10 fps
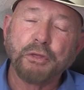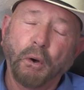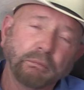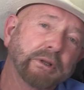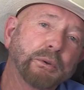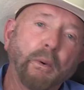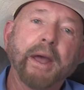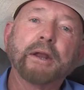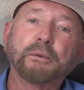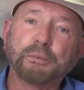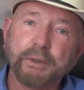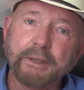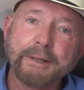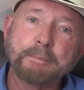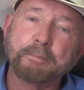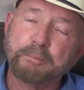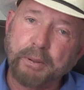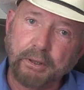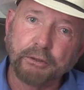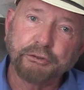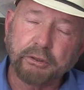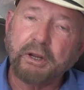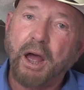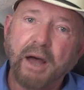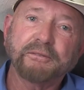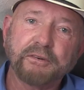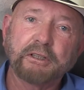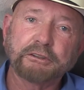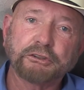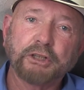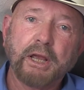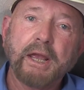only way to really build your confidence